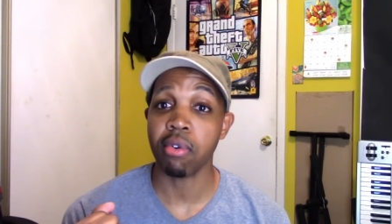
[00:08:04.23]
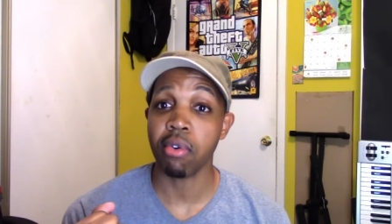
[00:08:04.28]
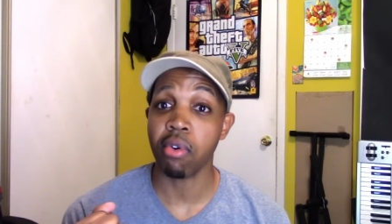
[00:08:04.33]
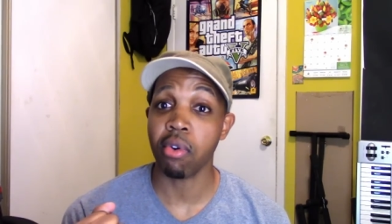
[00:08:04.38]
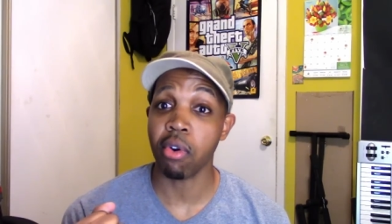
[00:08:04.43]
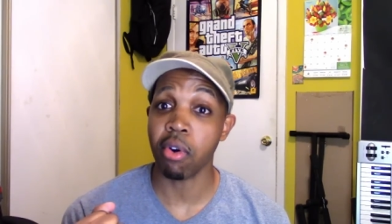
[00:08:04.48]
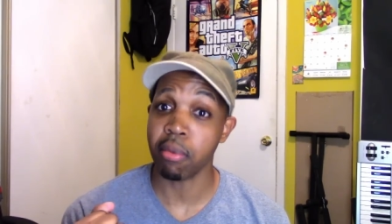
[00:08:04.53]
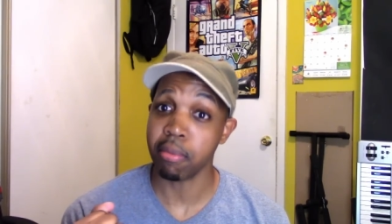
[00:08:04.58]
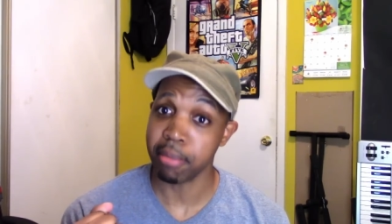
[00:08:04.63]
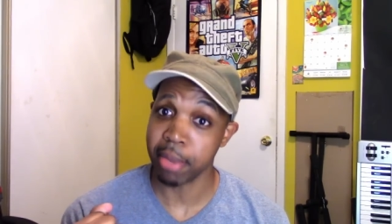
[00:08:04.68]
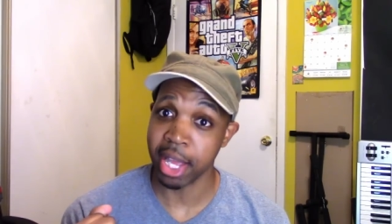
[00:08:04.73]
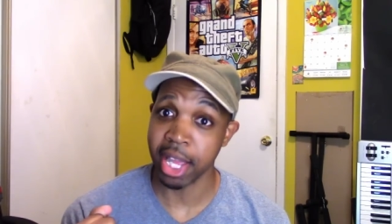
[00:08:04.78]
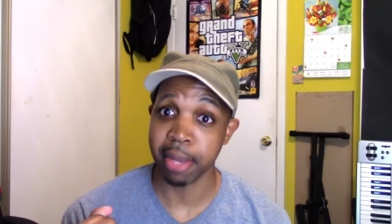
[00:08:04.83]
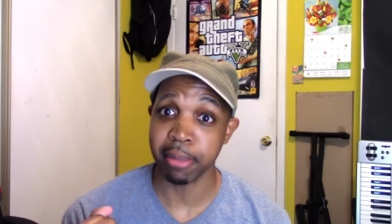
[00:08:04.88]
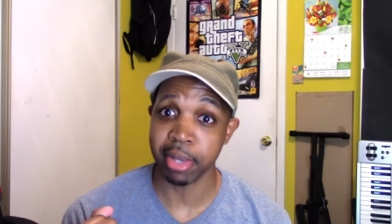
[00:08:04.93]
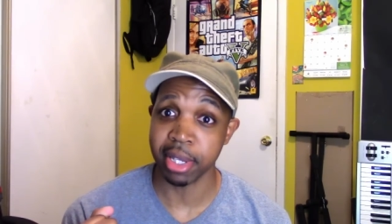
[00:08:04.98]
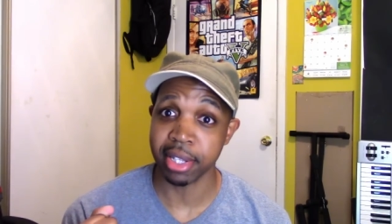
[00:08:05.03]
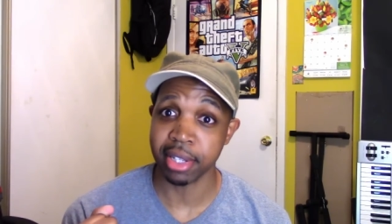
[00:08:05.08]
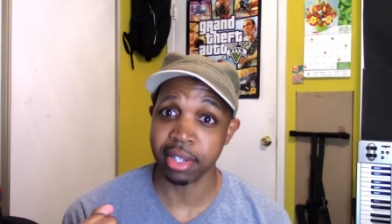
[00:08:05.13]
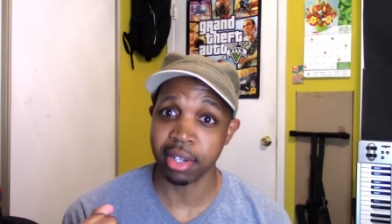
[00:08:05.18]
Or
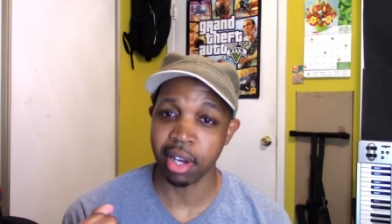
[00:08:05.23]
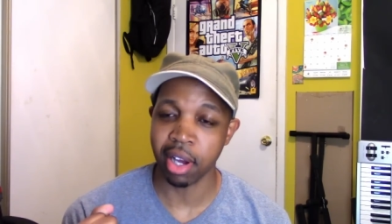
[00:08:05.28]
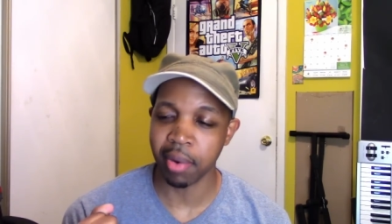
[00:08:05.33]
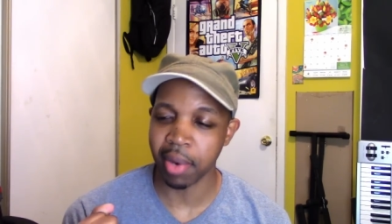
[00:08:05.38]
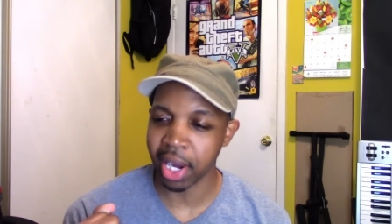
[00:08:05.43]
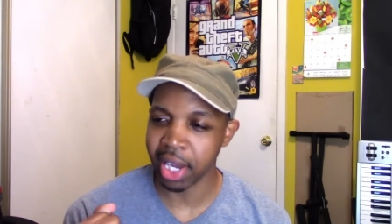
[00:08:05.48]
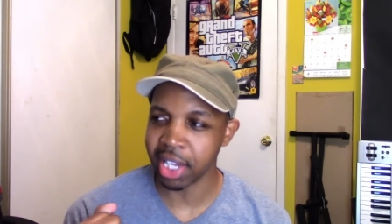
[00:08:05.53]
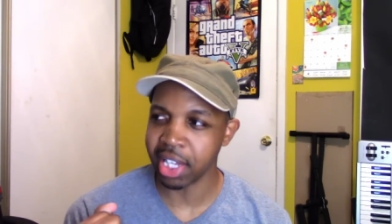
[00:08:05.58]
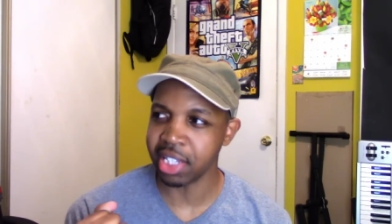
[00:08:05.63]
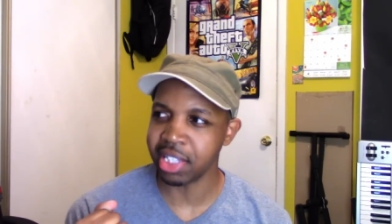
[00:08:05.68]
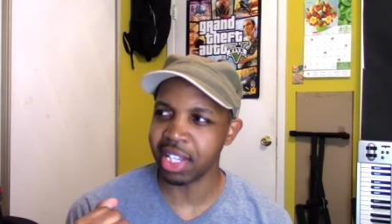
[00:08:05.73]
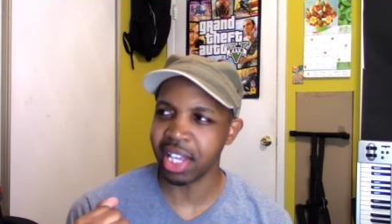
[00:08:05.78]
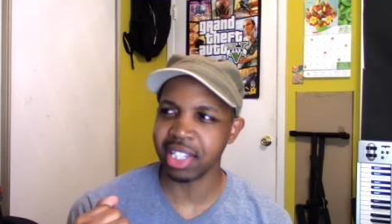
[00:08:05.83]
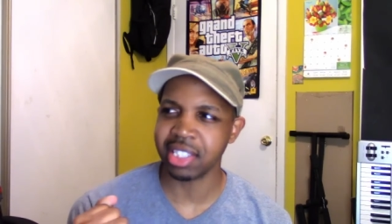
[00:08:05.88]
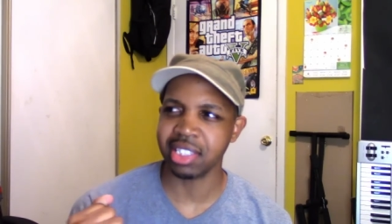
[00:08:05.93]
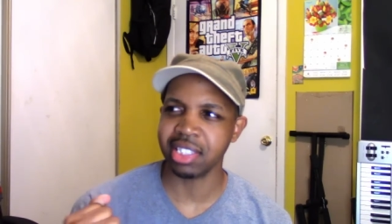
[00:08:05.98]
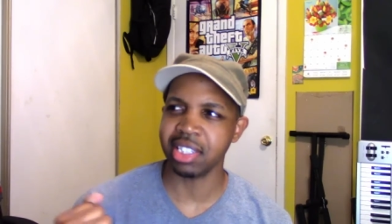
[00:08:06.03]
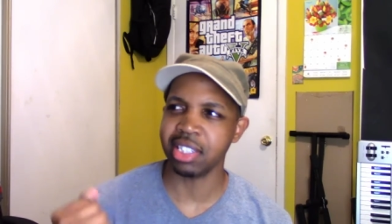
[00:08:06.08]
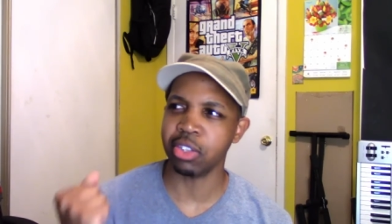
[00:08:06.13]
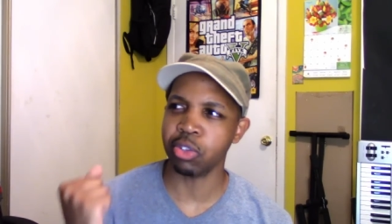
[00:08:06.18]
maybe, all right, he
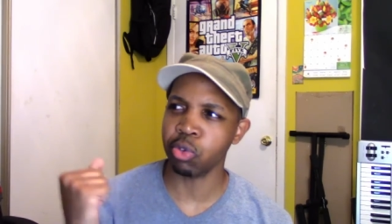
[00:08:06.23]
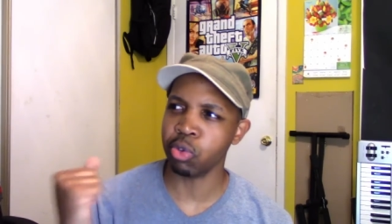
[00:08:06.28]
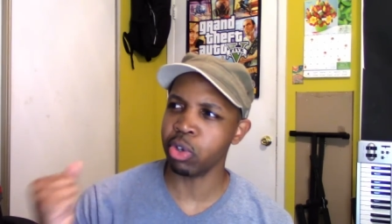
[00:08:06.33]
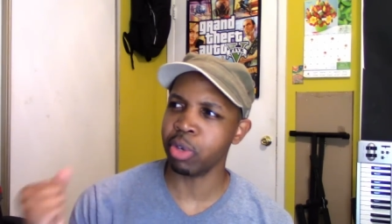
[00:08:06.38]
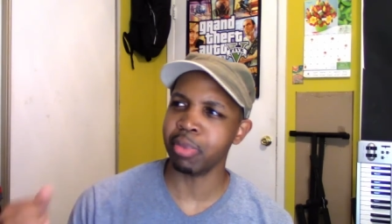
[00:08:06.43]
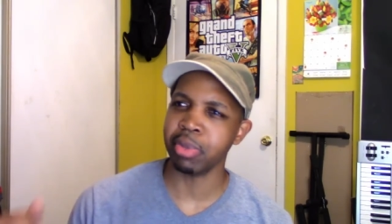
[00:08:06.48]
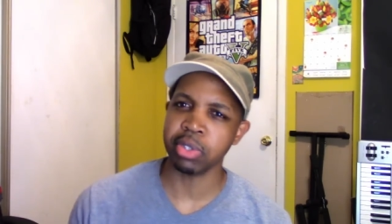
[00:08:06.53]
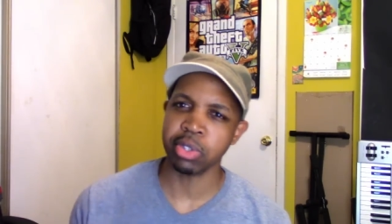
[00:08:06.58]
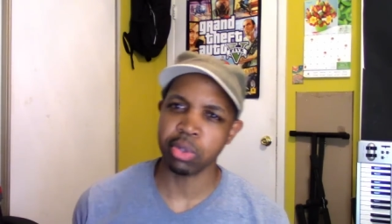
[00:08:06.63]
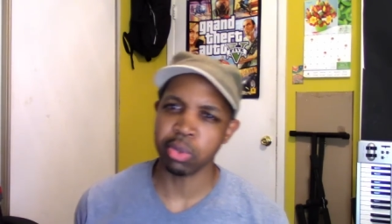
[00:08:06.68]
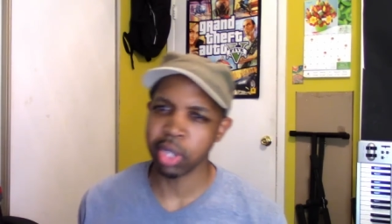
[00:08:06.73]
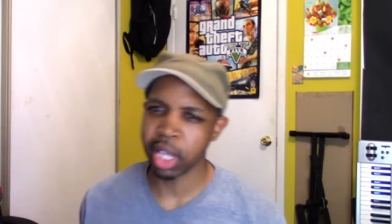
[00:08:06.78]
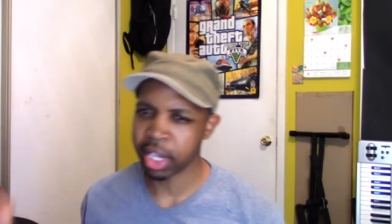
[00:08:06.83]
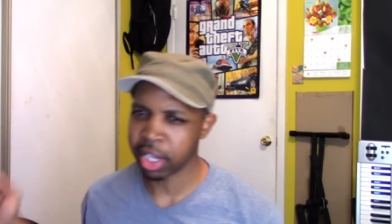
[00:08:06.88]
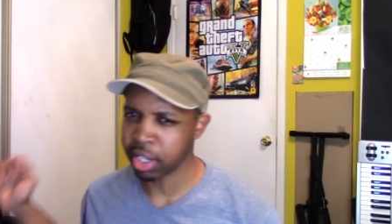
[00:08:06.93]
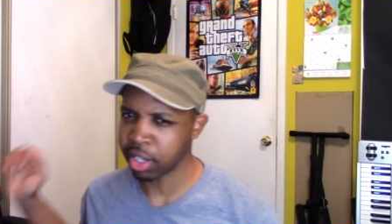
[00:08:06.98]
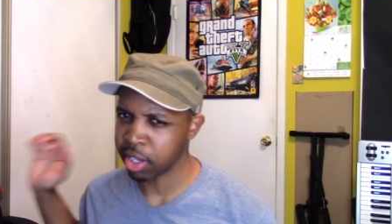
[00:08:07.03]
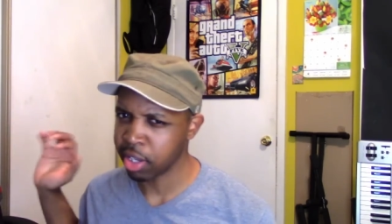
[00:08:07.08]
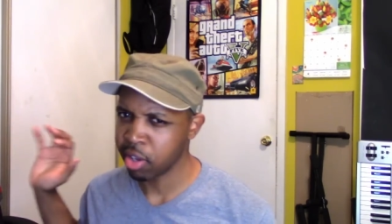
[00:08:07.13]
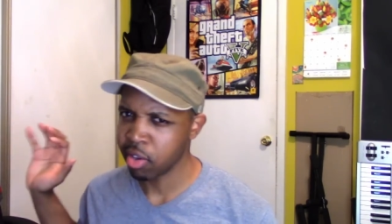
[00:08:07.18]
basically threw him into like
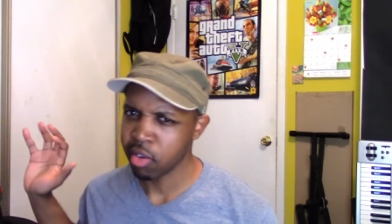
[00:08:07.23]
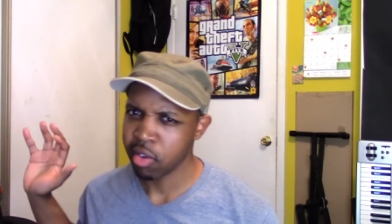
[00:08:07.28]
a,